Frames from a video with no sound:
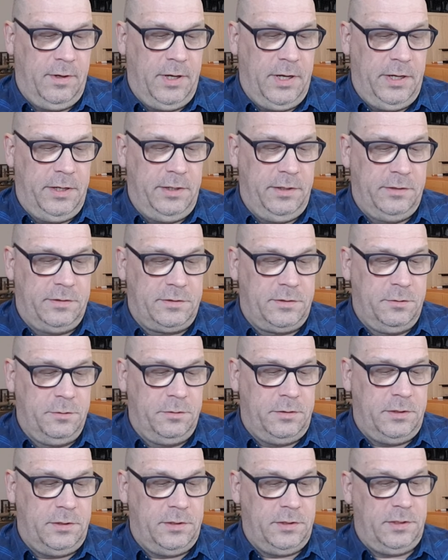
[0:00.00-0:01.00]
And it's
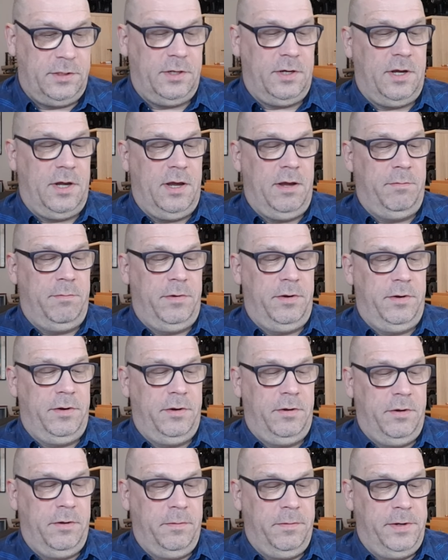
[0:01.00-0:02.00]
good. I'm
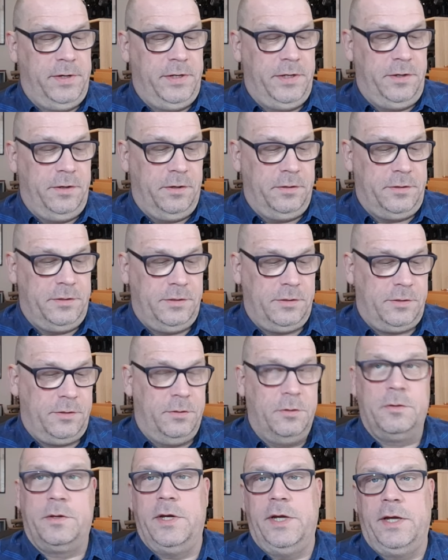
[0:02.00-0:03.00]
really not
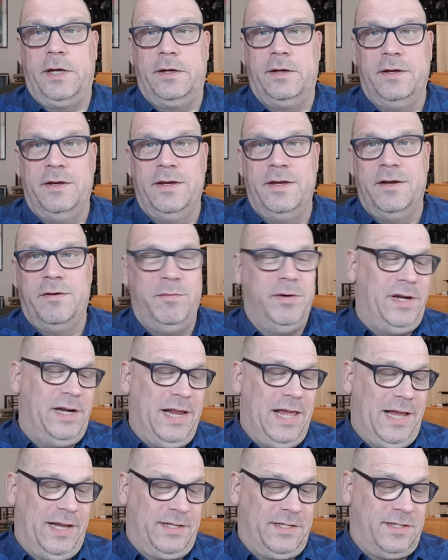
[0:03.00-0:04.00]
cooking real
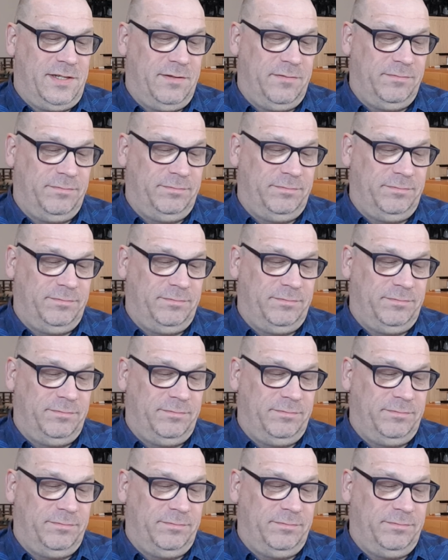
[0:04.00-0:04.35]
eggs.